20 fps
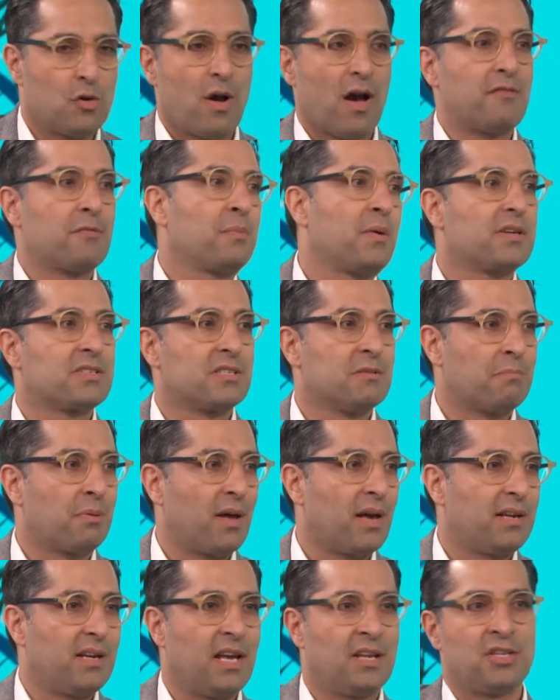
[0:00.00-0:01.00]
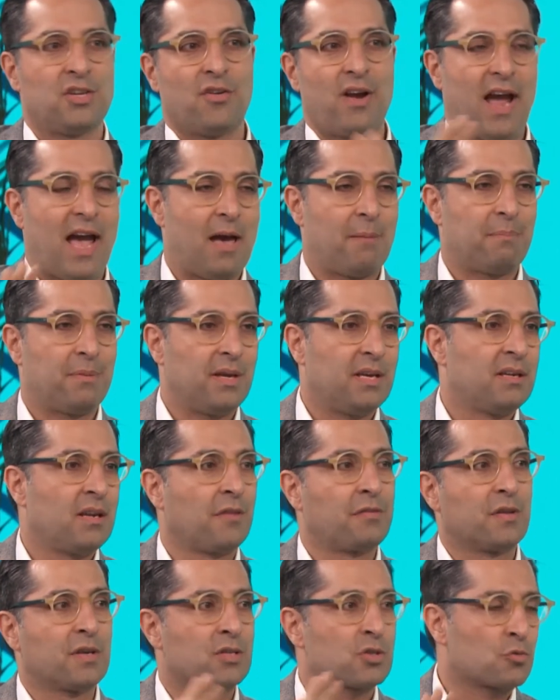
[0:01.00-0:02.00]
you have a breast implant and you're happy and
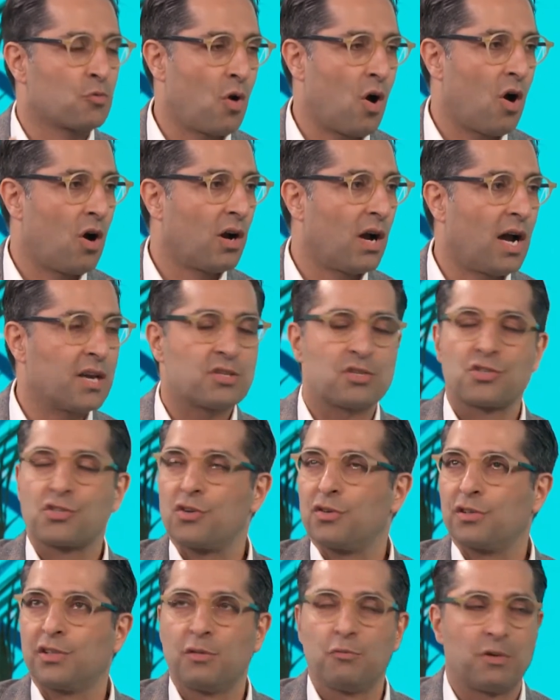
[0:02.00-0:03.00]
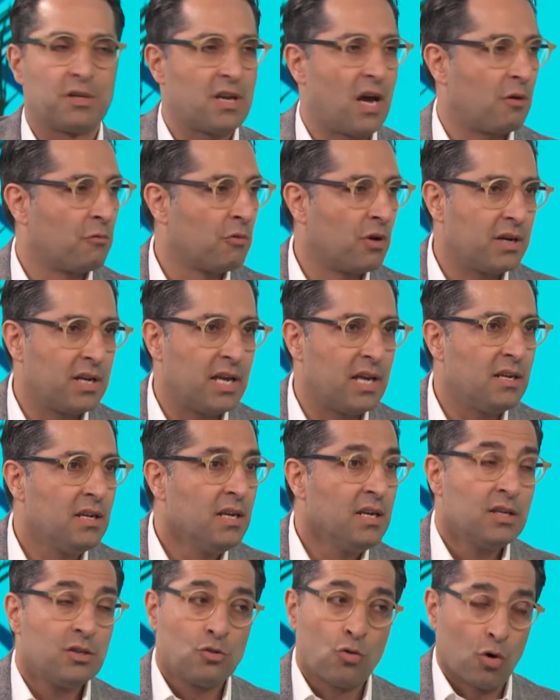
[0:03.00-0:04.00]
nothing's wrong, I certainly would not run in,
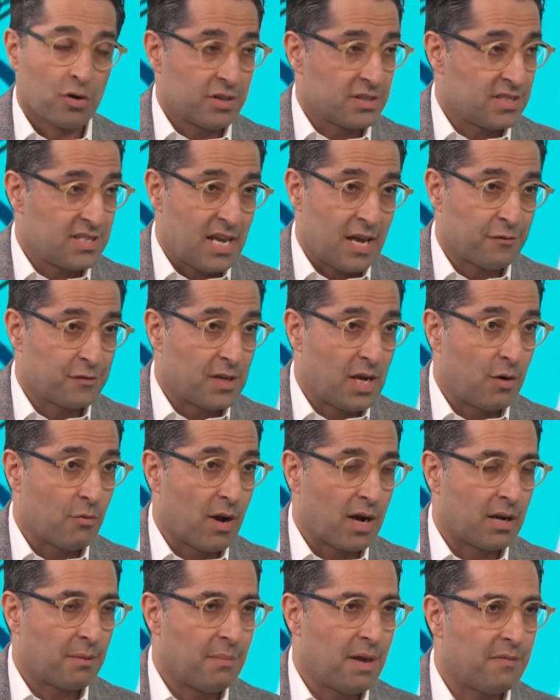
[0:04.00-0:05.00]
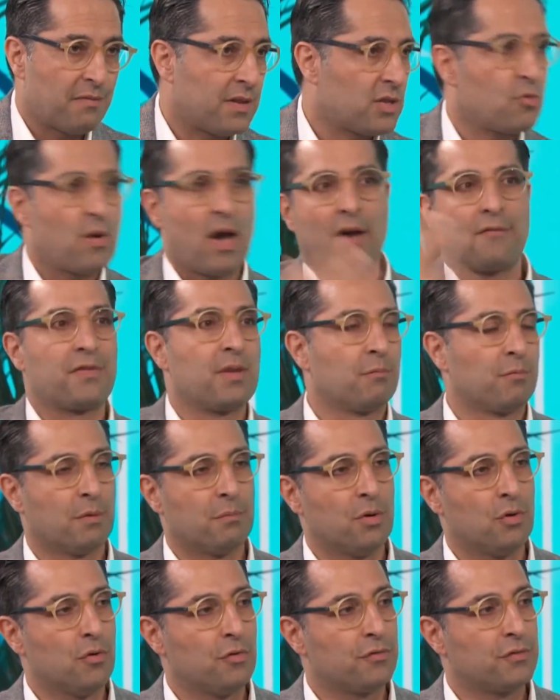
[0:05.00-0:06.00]
nor does the FDA recommend that you have them
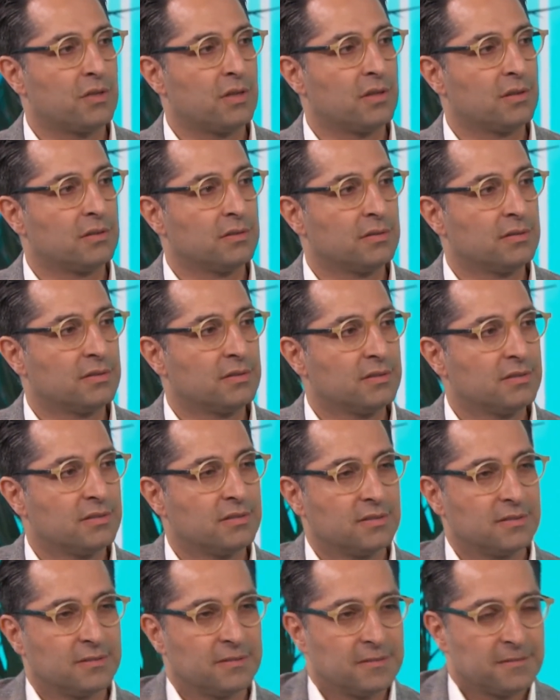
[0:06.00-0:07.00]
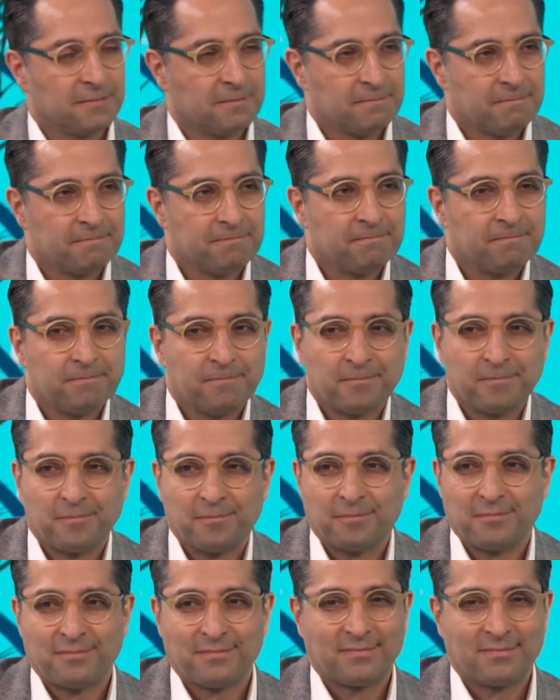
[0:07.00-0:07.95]
removed. Thank, Thank you, you, doctor. Thank we'll you. be